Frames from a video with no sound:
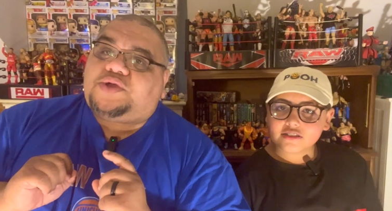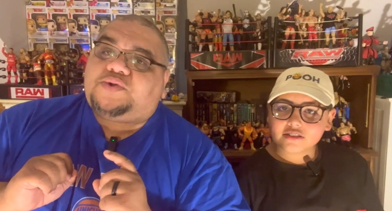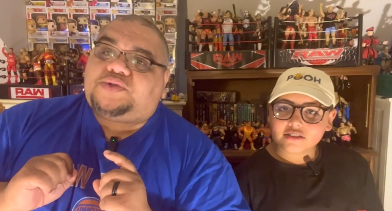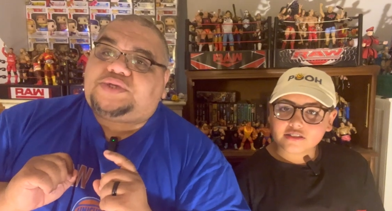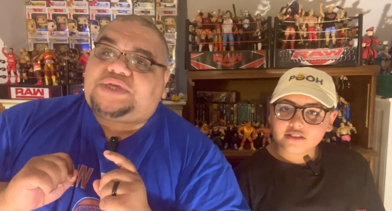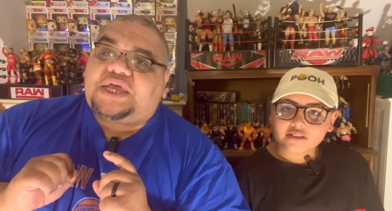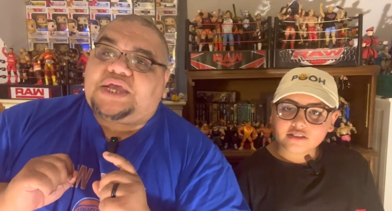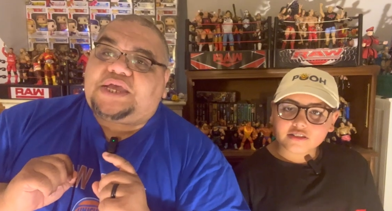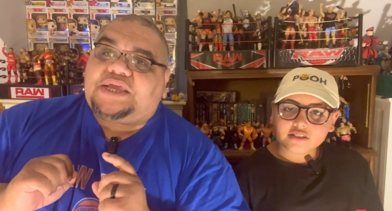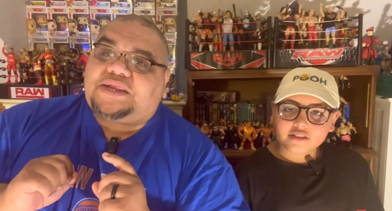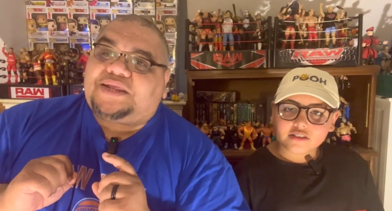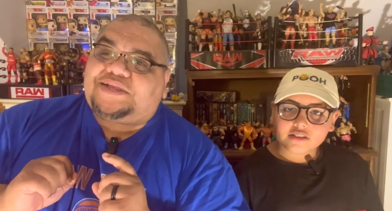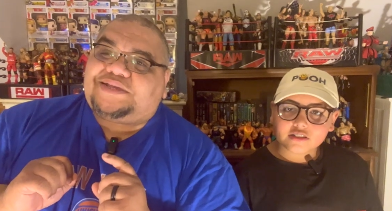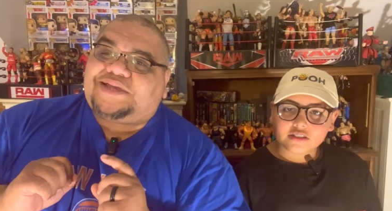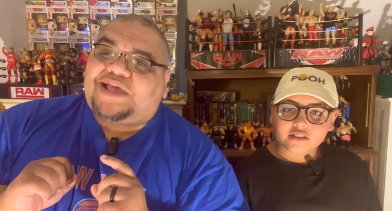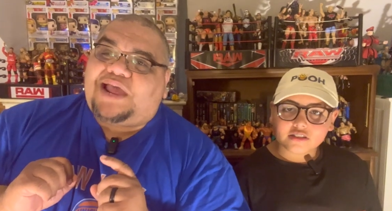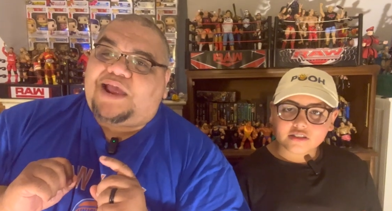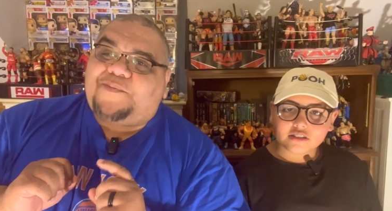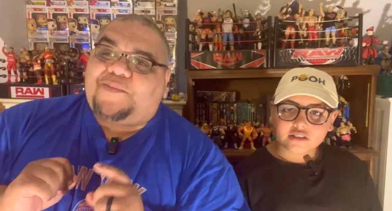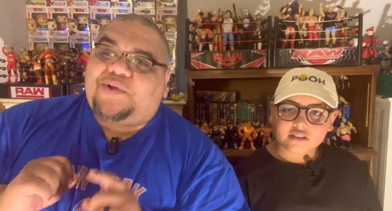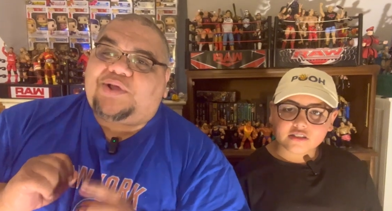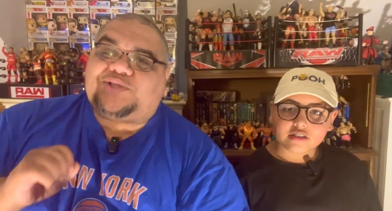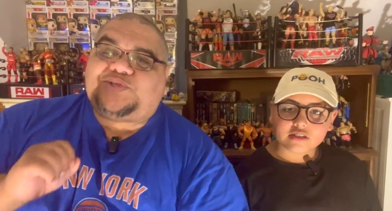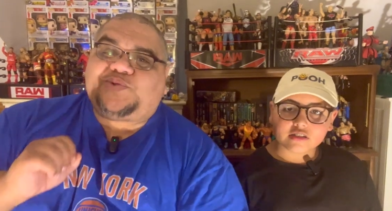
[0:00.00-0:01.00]
Speaker 1: you taking the
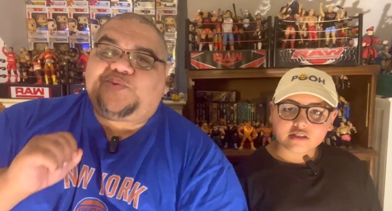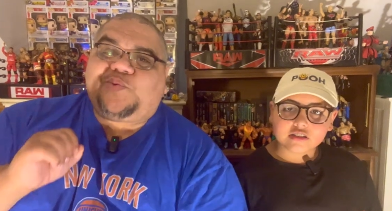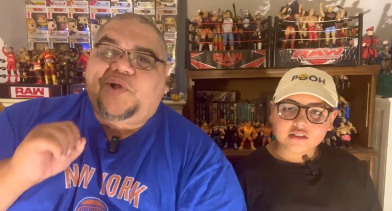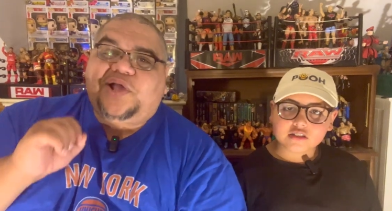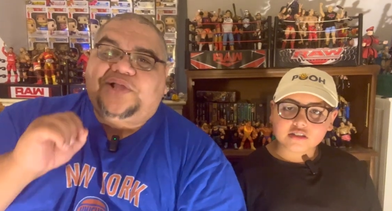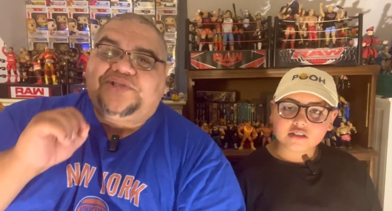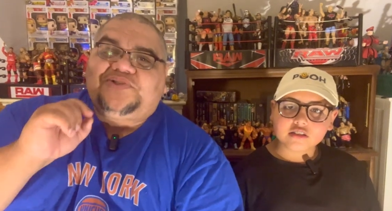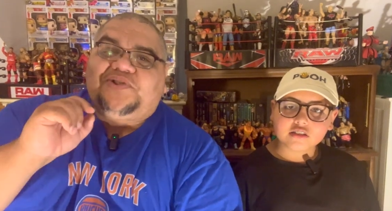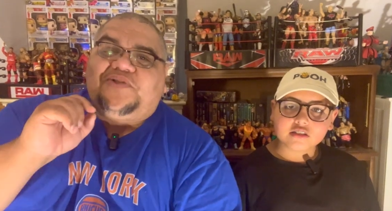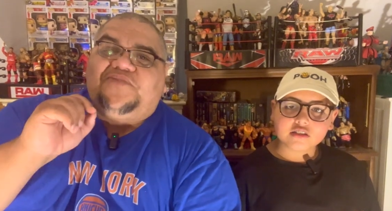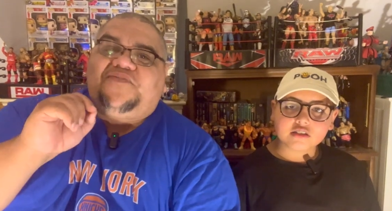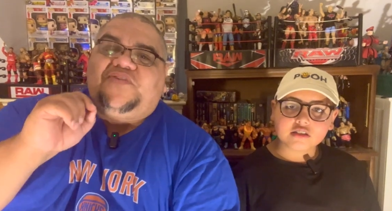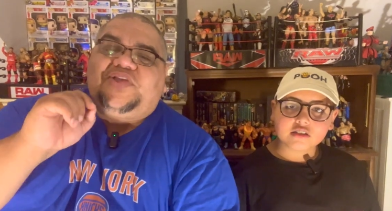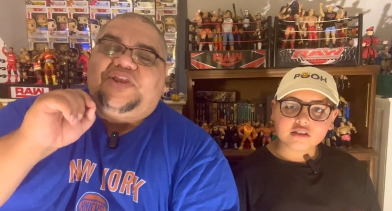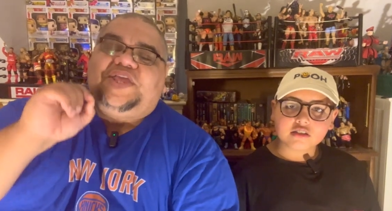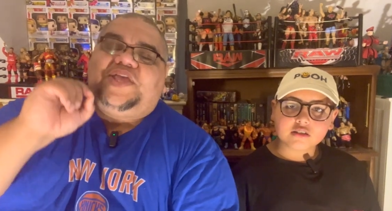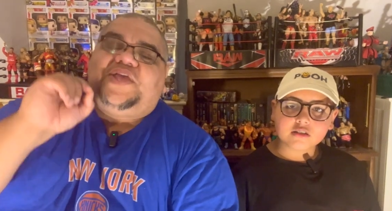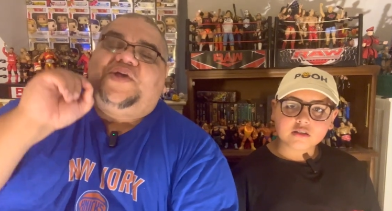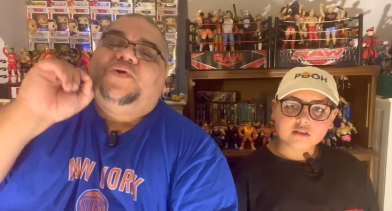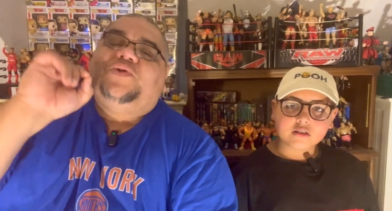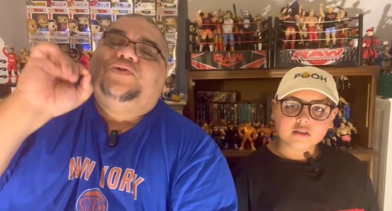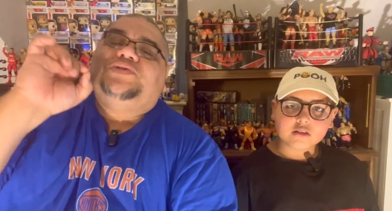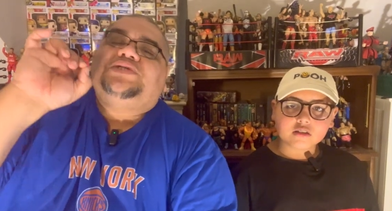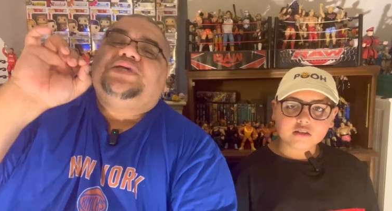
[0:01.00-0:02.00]
time out to watch our
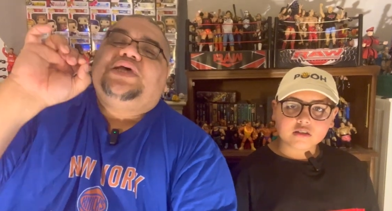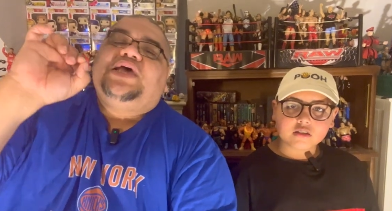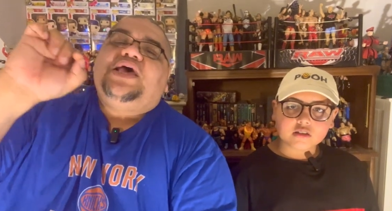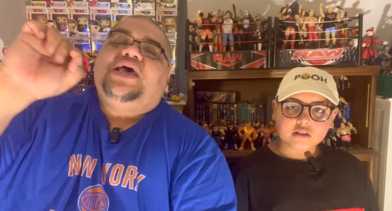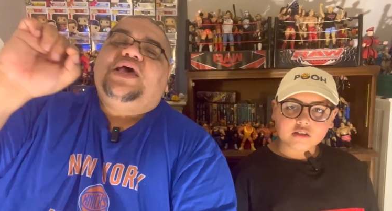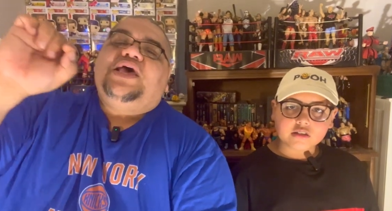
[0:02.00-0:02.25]
videos.